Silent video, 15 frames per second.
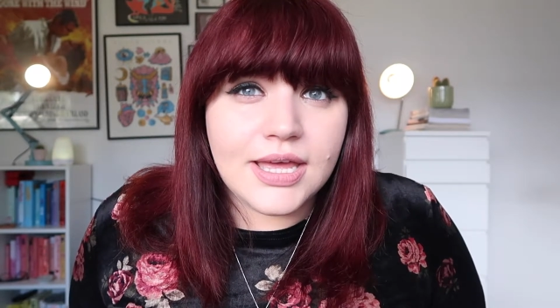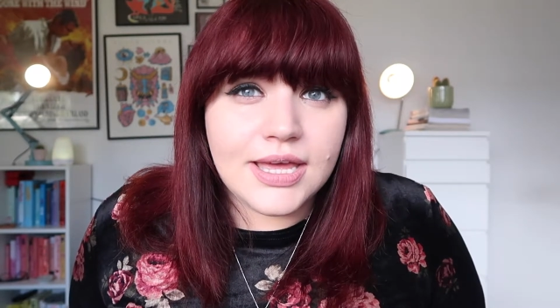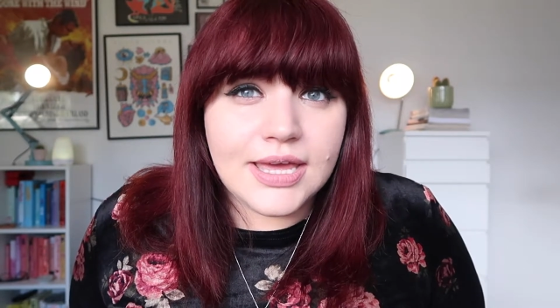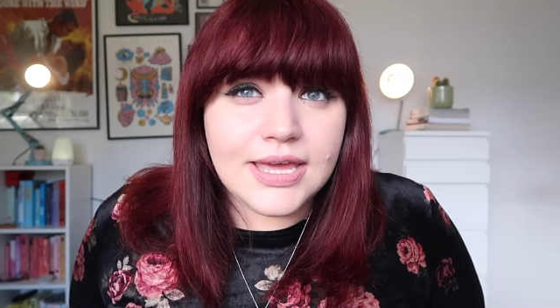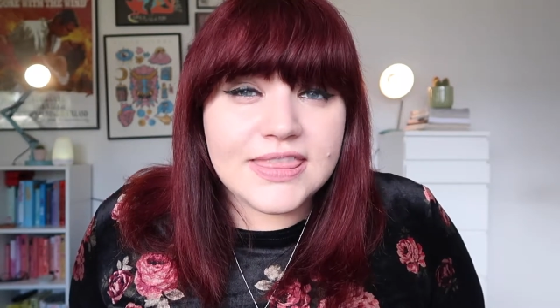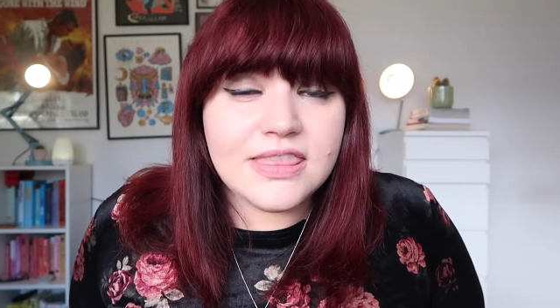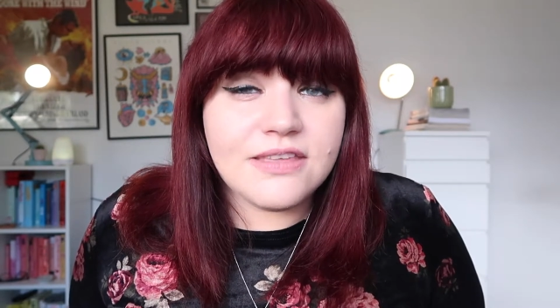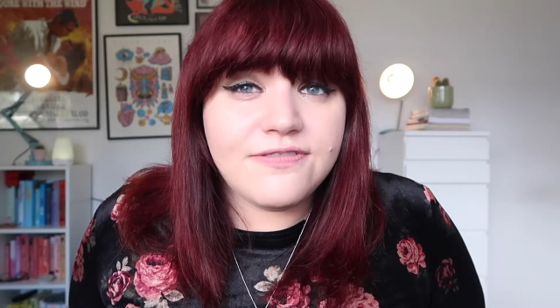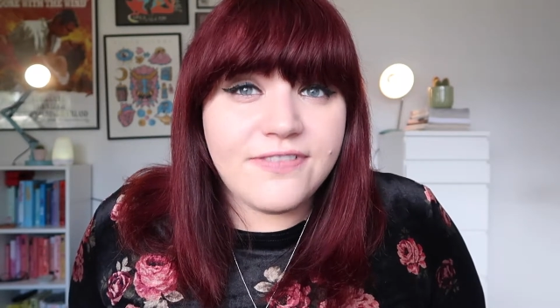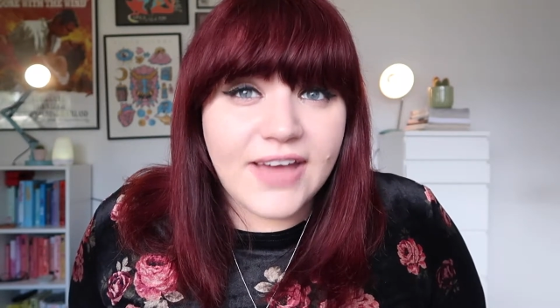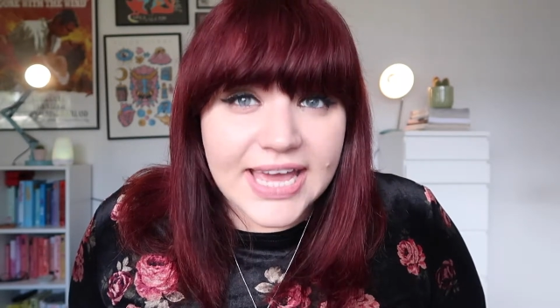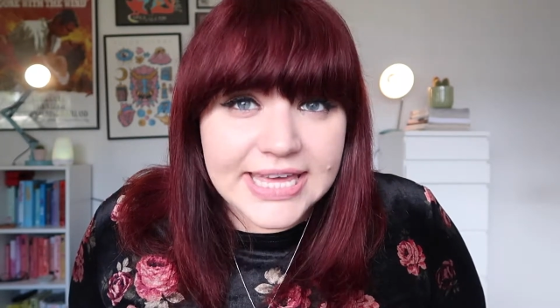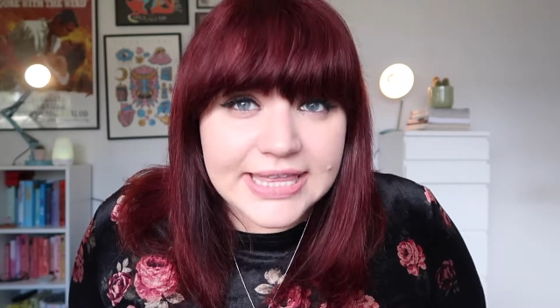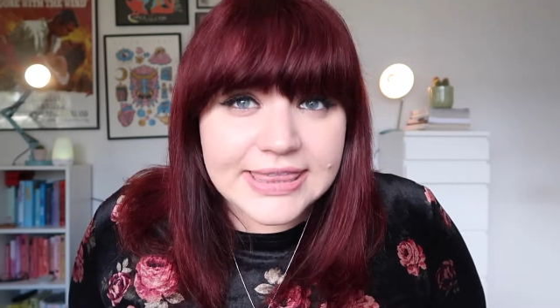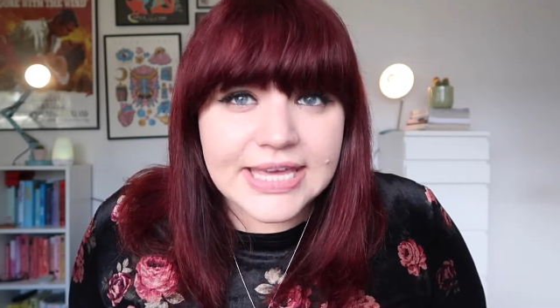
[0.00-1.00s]
in the
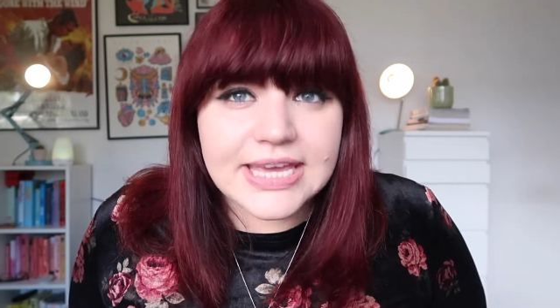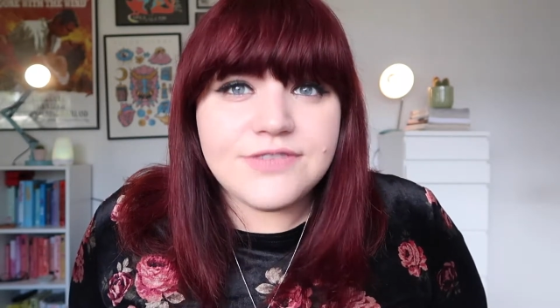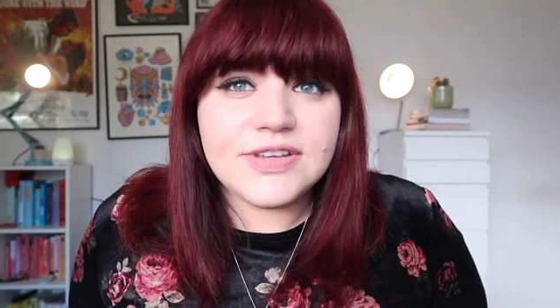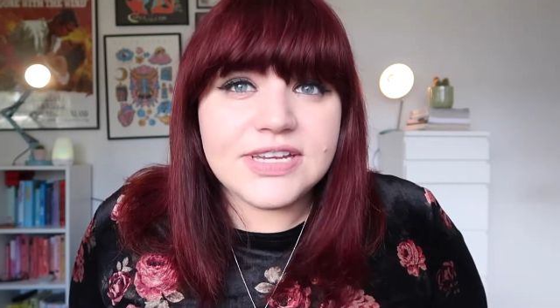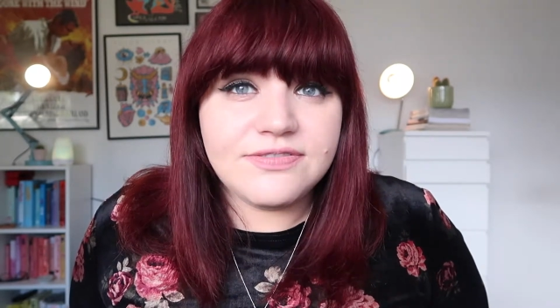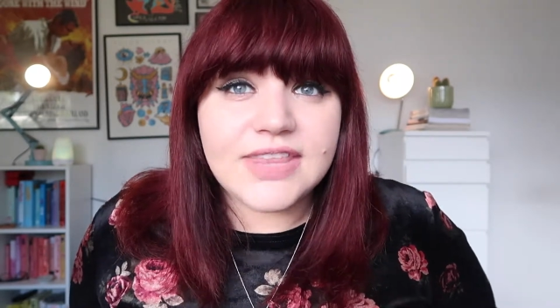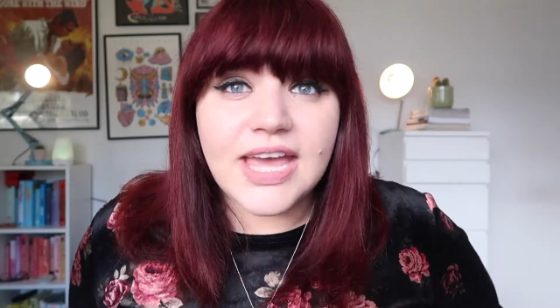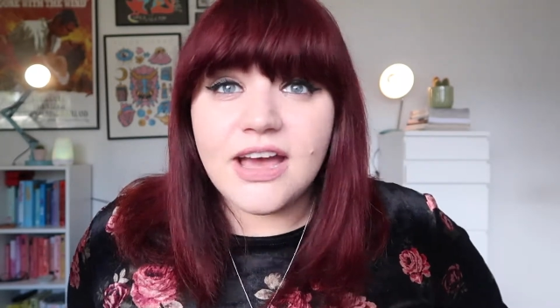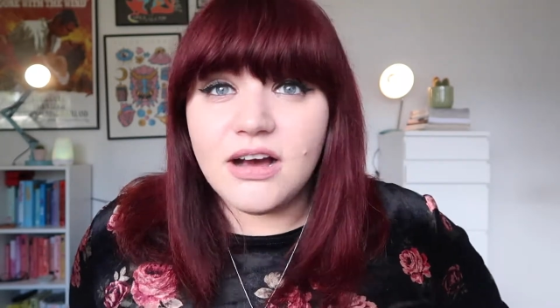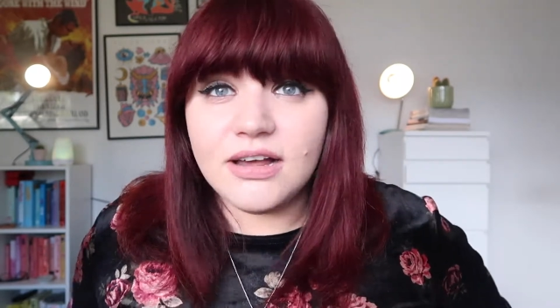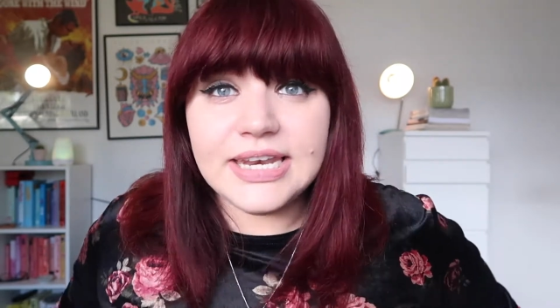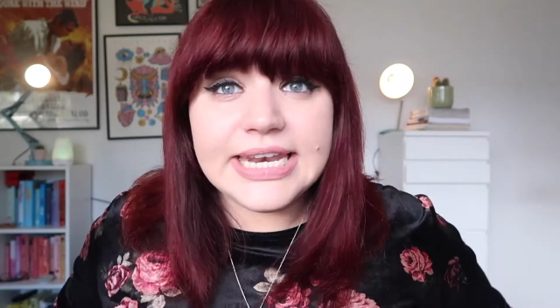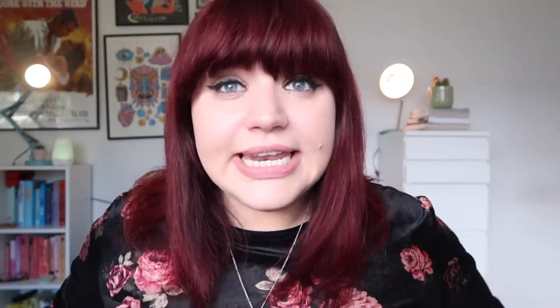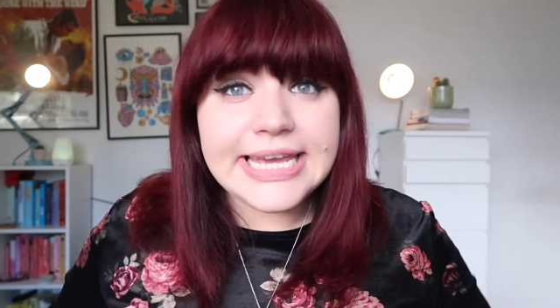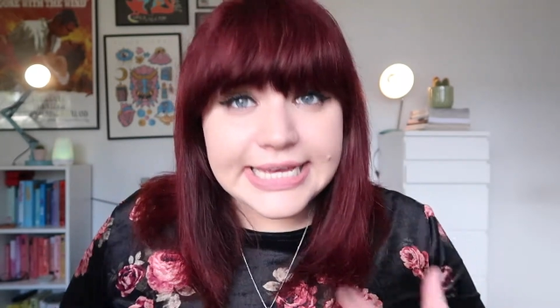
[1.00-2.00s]
faith, even if they are
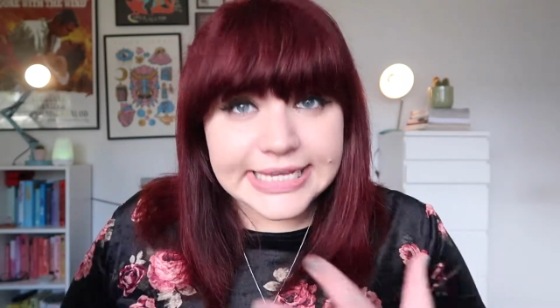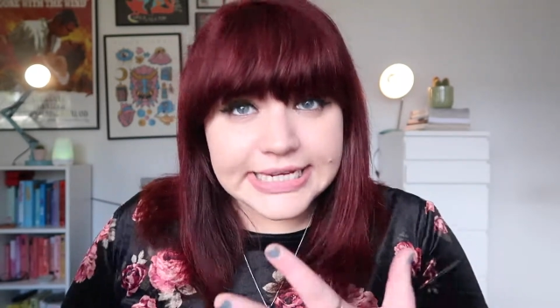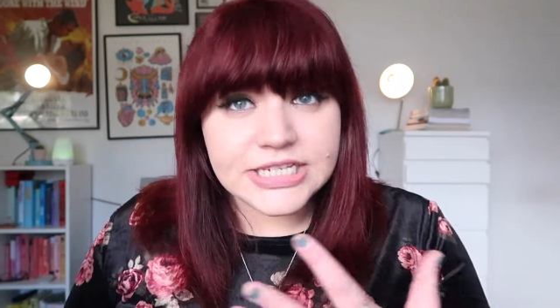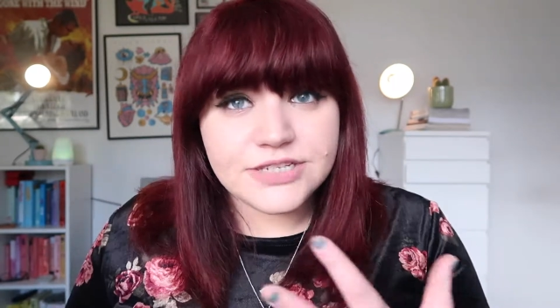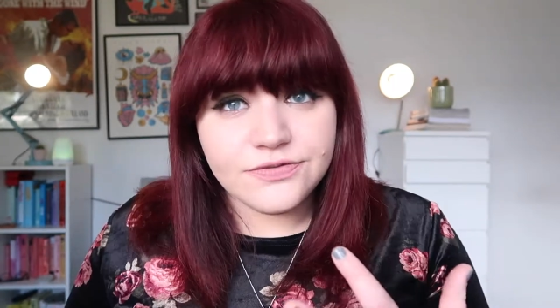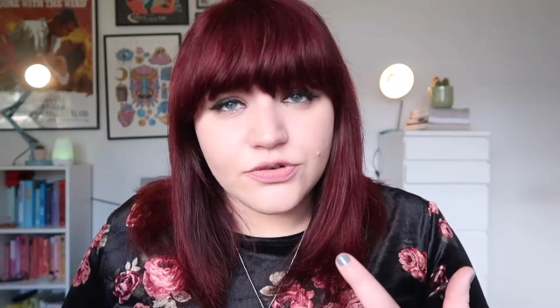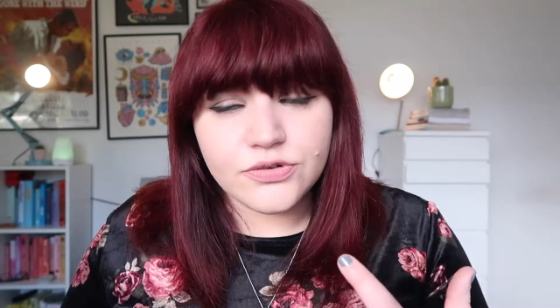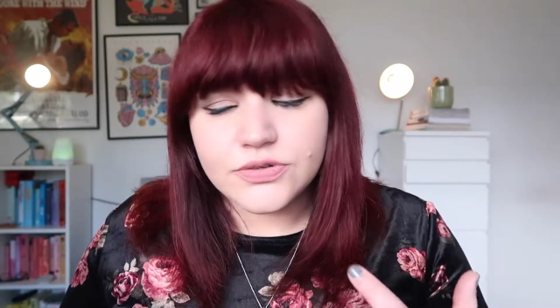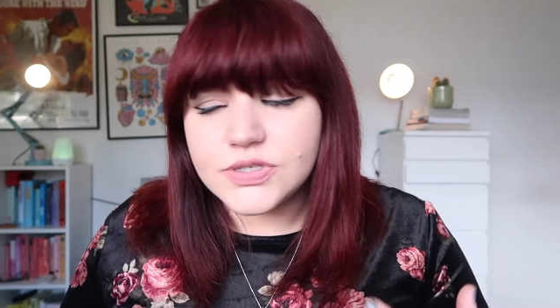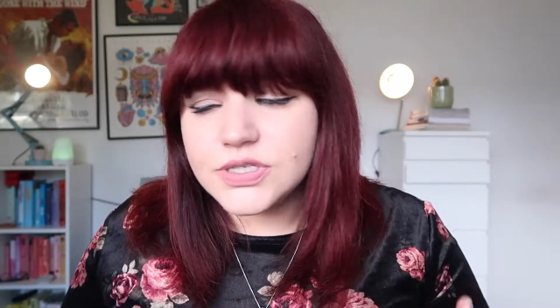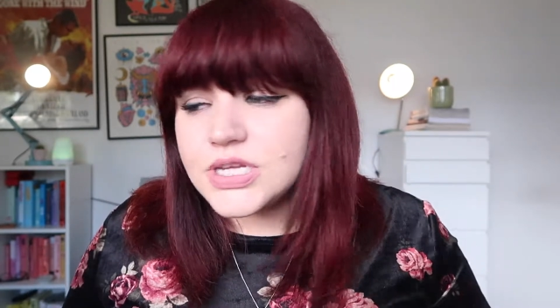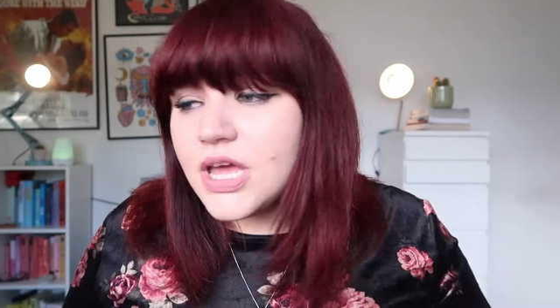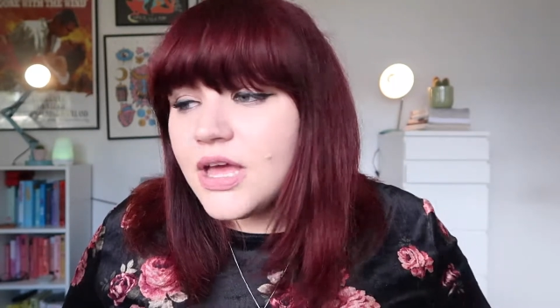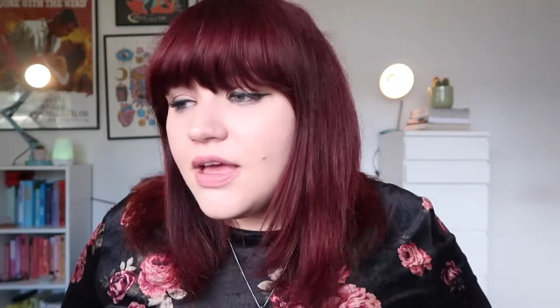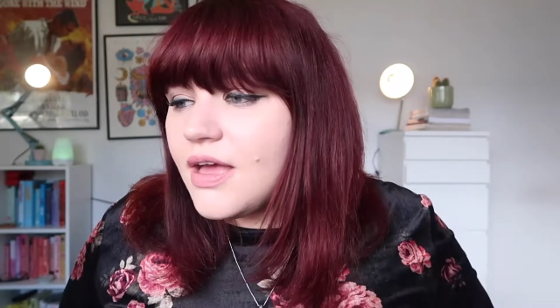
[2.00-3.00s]
legally divorced.